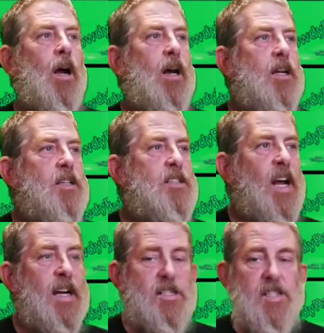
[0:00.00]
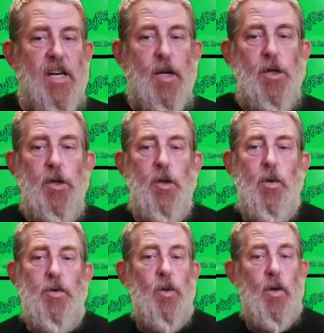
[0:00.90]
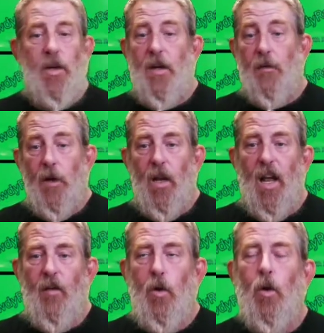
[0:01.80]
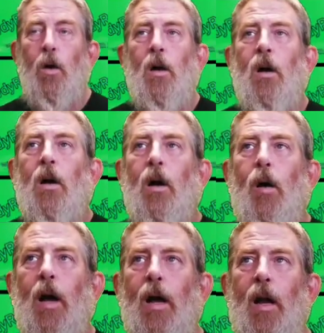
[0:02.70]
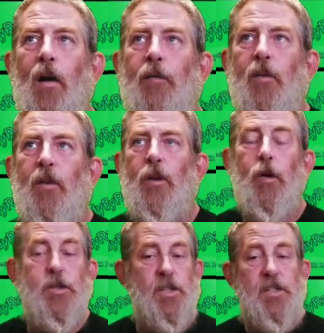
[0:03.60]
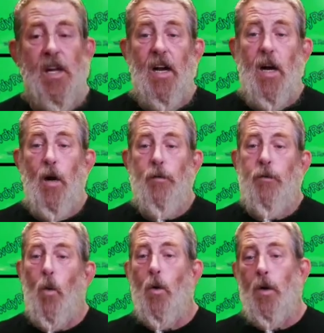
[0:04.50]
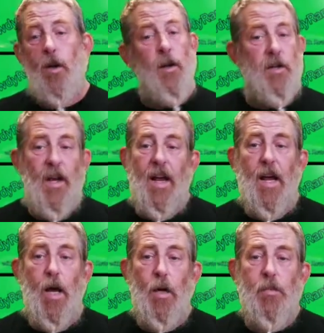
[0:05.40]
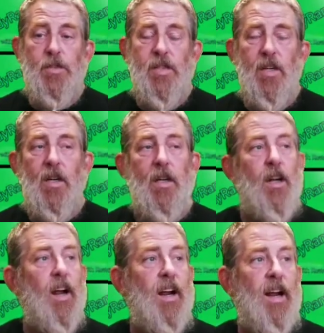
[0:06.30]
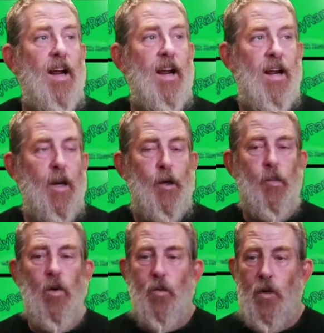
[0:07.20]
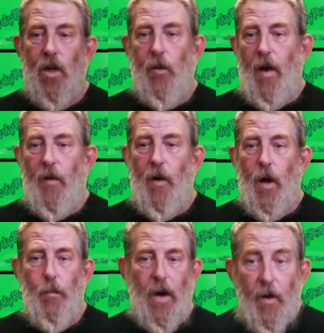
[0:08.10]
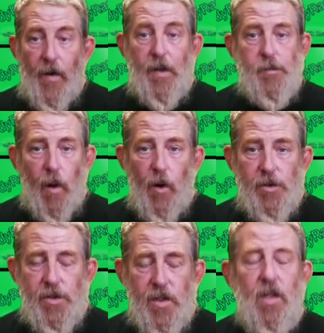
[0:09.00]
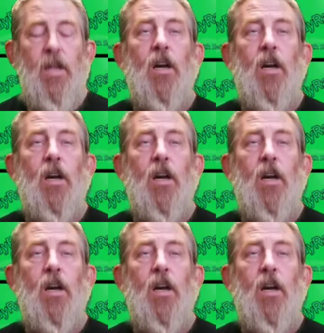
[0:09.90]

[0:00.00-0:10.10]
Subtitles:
It takes the issue to a different level. If you're just there for the good times and would really rather not marry this person,